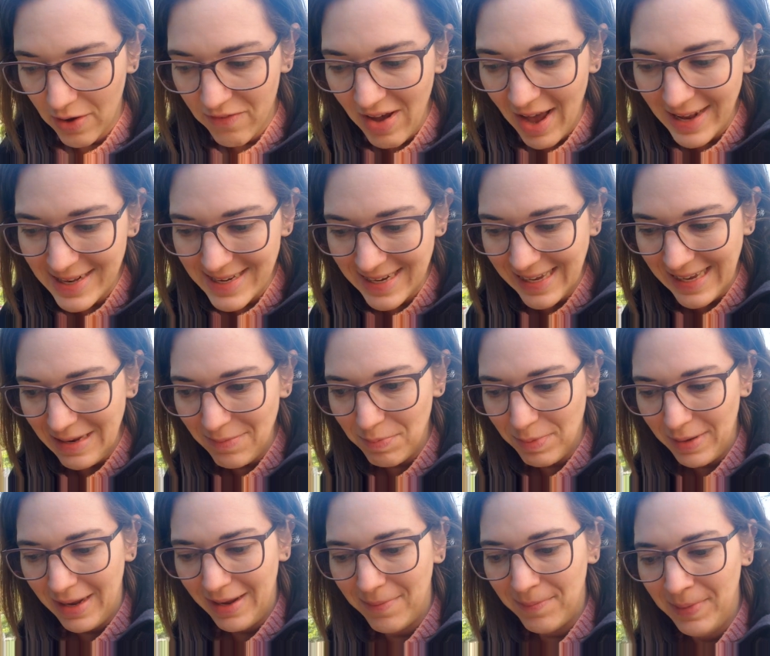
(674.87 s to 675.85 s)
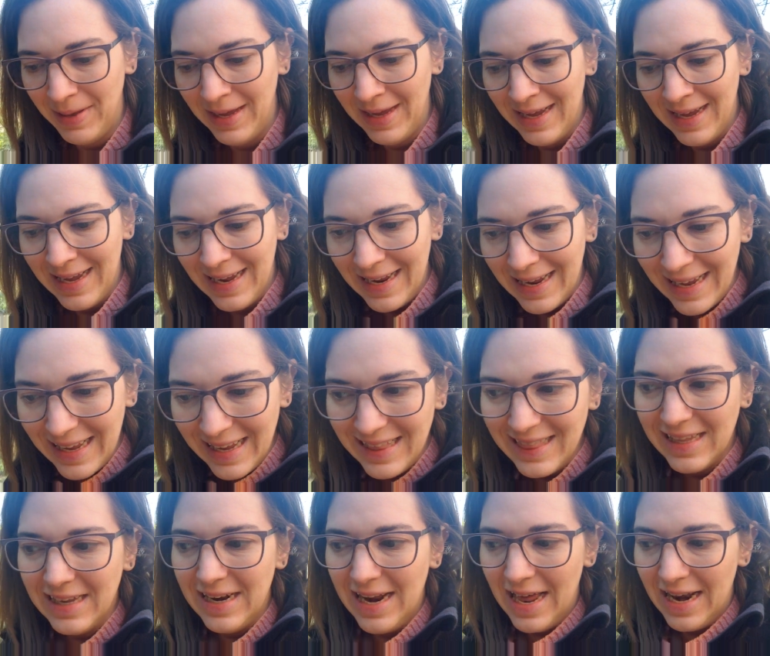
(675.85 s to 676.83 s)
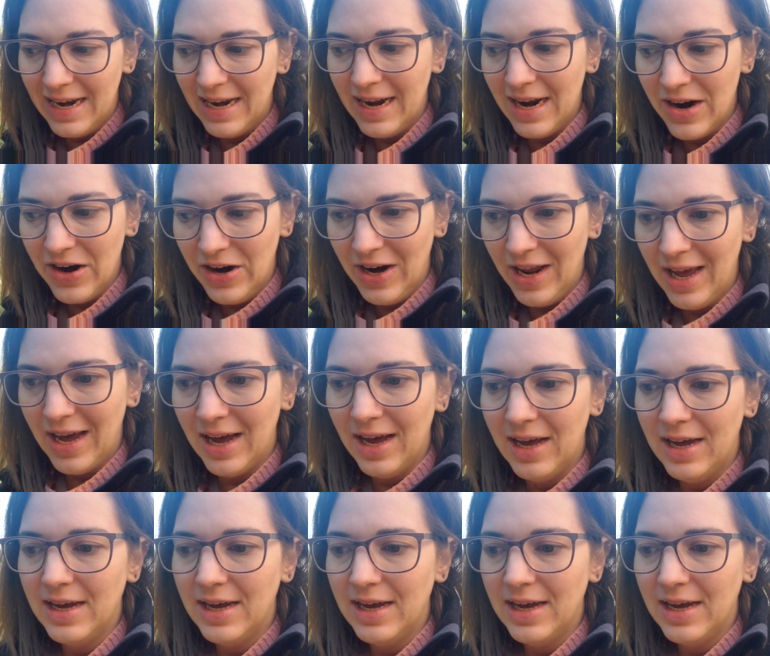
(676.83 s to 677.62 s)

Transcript: had to keep them in the netted area,